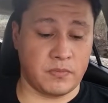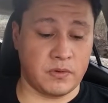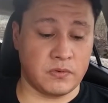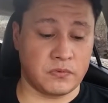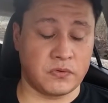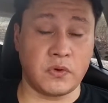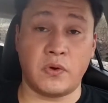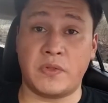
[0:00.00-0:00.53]

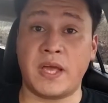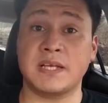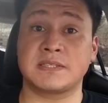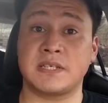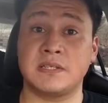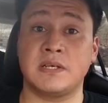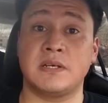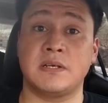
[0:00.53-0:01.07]
So that's
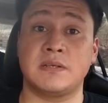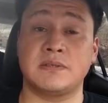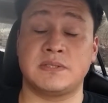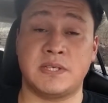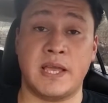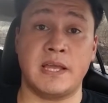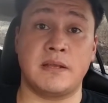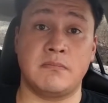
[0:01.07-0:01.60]
gonna
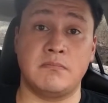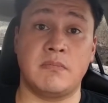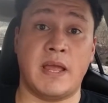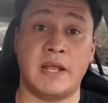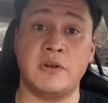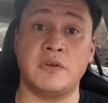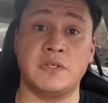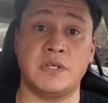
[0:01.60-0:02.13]
take
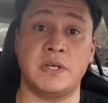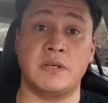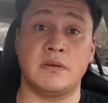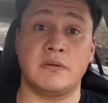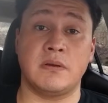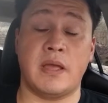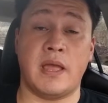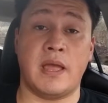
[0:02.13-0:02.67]
energy
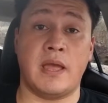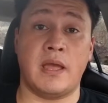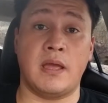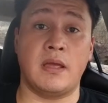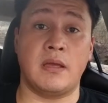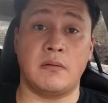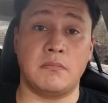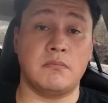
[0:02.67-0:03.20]

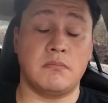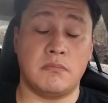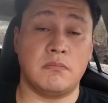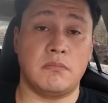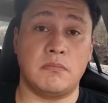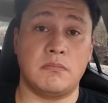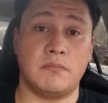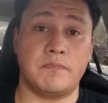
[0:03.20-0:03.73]
and
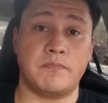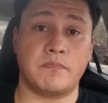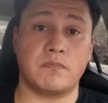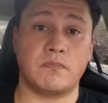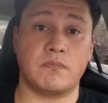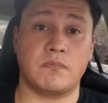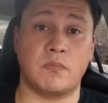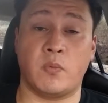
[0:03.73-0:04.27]

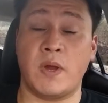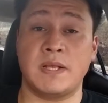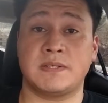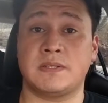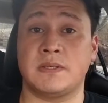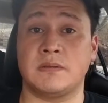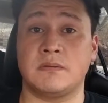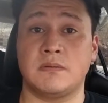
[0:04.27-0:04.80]

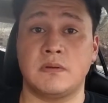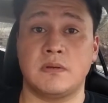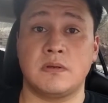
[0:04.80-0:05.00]
waste it.